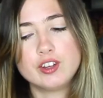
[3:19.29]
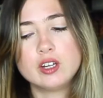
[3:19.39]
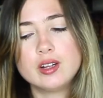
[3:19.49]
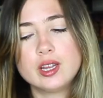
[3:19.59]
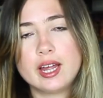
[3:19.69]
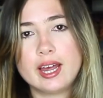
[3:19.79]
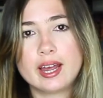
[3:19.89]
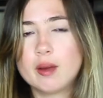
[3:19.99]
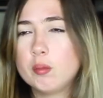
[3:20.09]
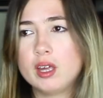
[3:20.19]
I feel like
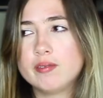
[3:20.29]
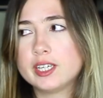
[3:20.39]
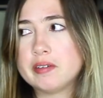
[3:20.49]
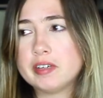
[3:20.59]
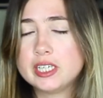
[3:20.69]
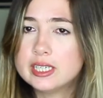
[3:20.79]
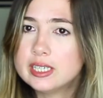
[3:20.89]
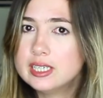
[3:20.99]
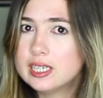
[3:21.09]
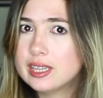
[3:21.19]
I'm being very
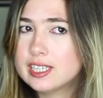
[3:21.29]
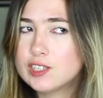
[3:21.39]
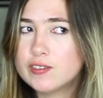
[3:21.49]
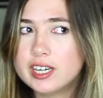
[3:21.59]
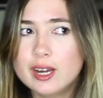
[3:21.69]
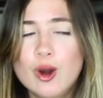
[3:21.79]
redundant in this video,